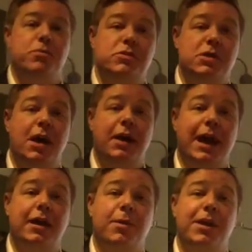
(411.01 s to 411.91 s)
from
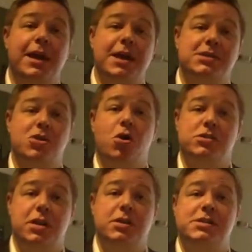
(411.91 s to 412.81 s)
the academic year
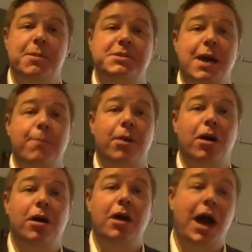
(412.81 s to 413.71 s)
starting in
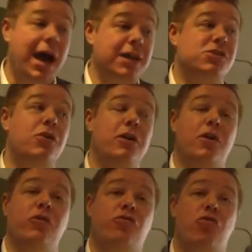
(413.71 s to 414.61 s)
September, and
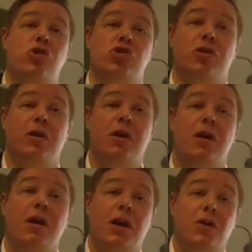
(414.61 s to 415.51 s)
it's under
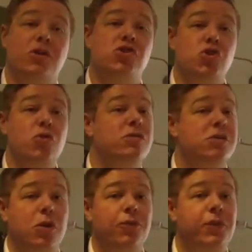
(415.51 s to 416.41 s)
construction. The
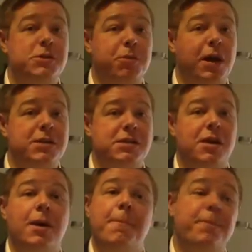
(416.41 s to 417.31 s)
students love this
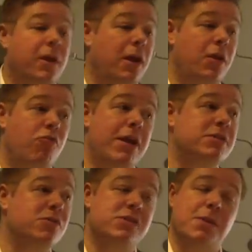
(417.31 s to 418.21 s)
place.
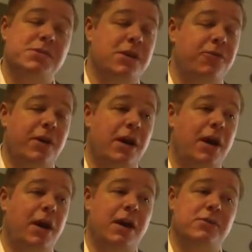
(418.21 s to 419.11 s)
The rentals
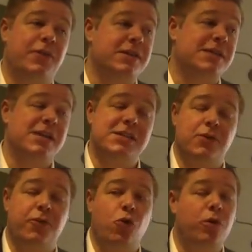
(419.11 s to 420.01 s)
absolutely is
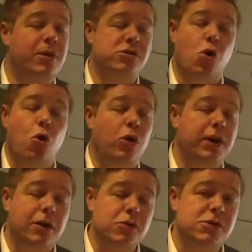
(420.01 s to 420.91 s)
fantastic for them.
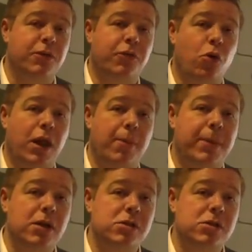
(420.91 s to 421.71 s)
It's all inclusive of all